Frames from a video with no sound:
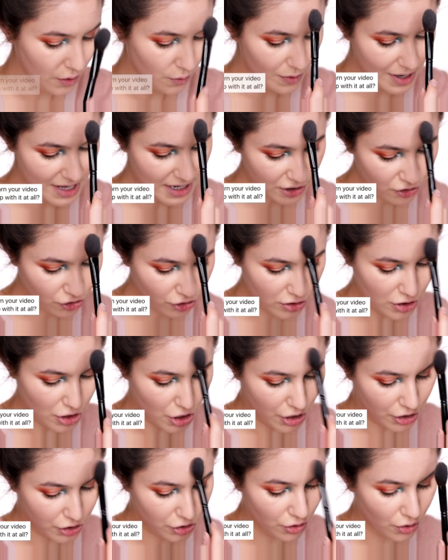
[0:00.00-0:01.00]
Where did you
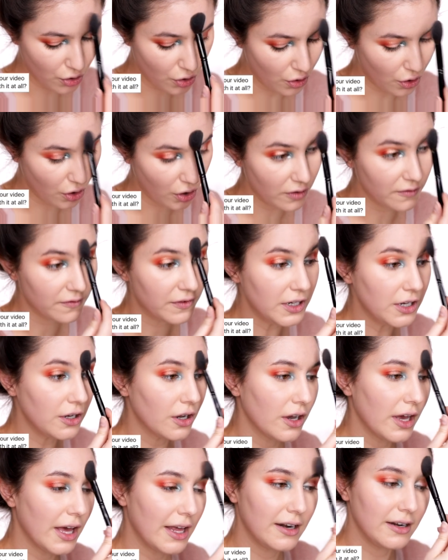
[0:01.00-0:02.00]
learn your
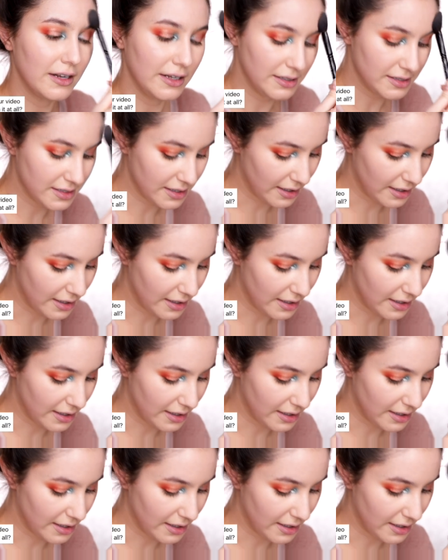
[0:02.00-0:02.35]
video editing